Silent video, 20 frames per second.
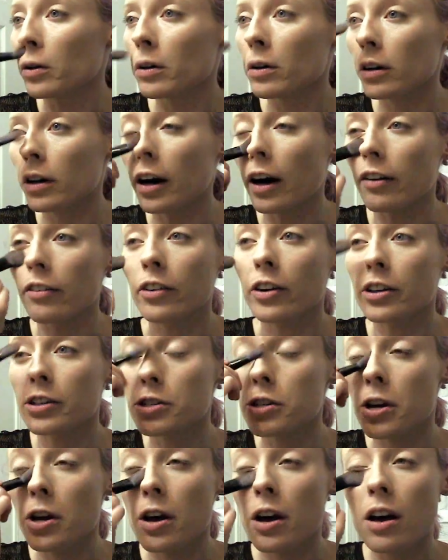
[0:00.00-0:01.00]

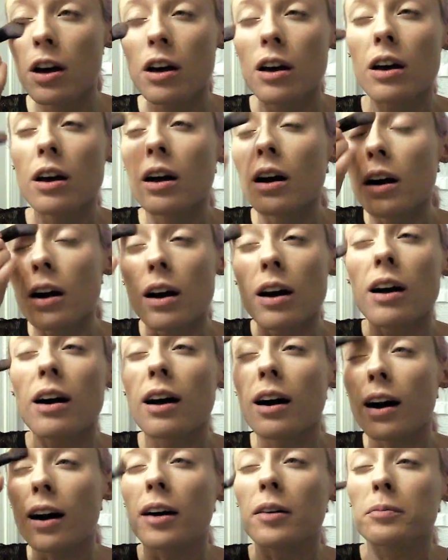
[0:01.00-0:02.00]
coverage.
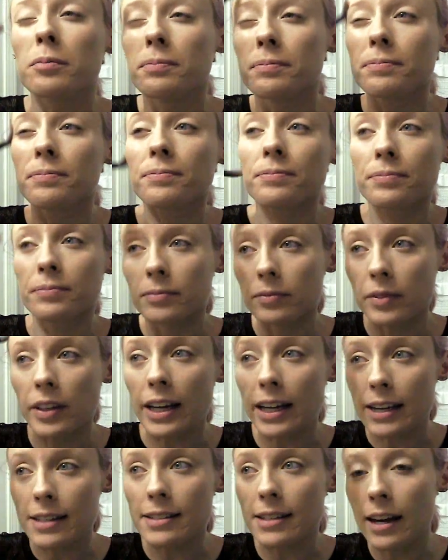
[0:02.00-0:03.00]

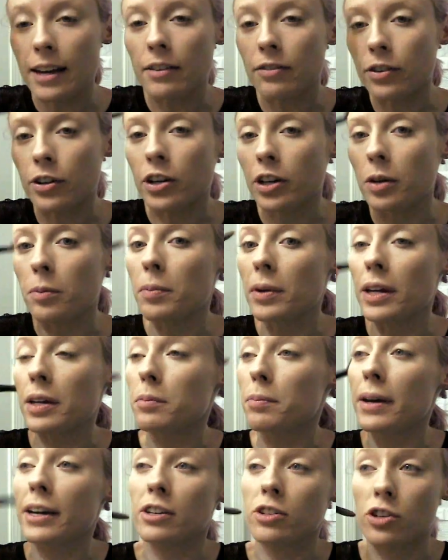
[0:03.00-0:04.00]
Like I said, if you're going to be in
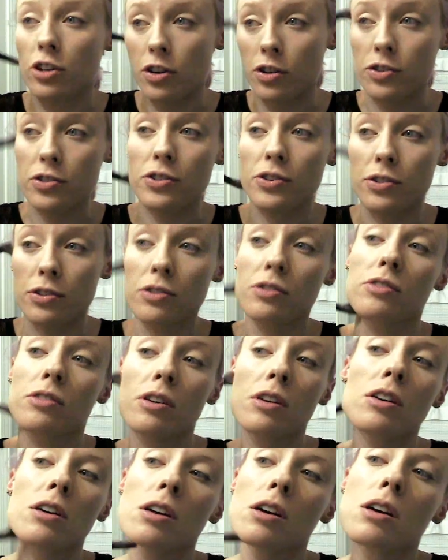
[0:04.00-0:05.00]
pictures
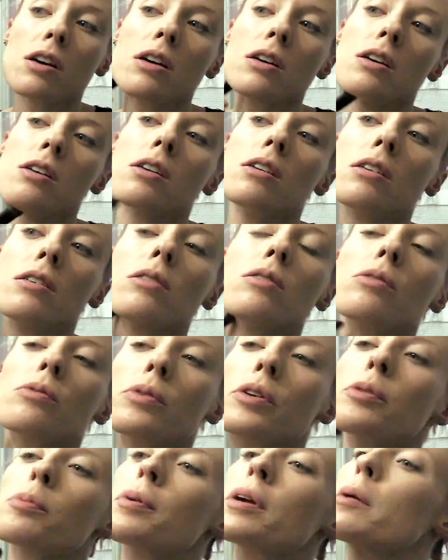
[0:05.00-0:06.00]

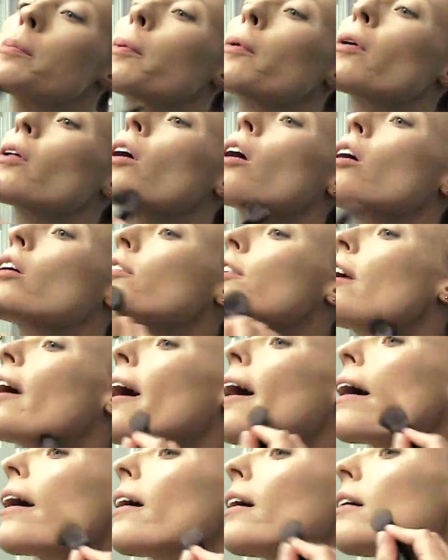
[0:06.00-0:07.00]
with people all
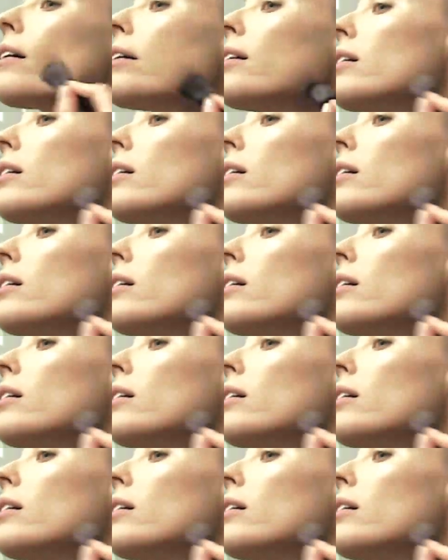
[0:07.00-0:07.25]
day.